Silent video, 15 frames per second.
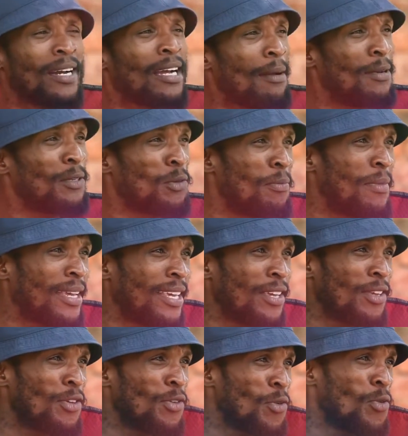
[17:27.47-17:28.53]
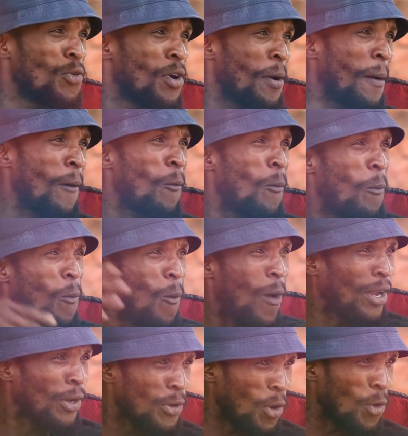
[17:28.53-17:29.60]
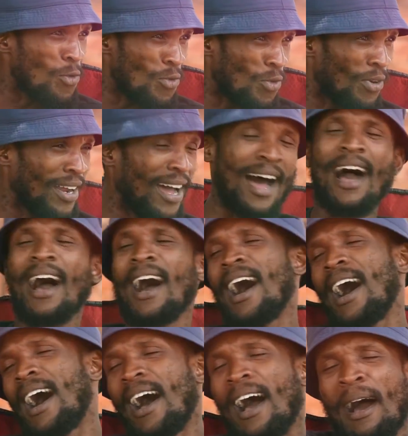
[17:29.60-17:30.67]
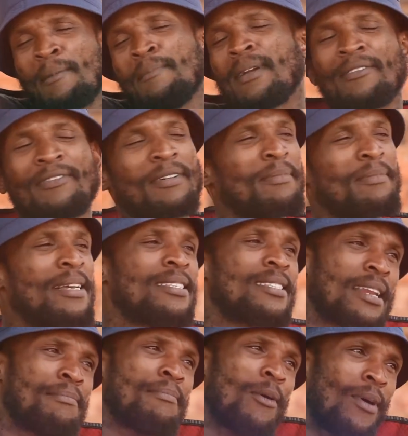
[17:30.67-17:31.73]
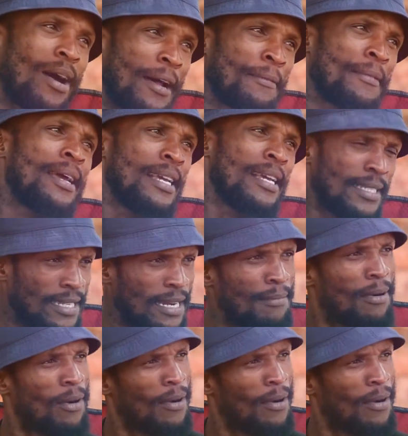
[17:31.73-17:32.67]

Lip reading: coming to making you well known, Brafan made number one. It's number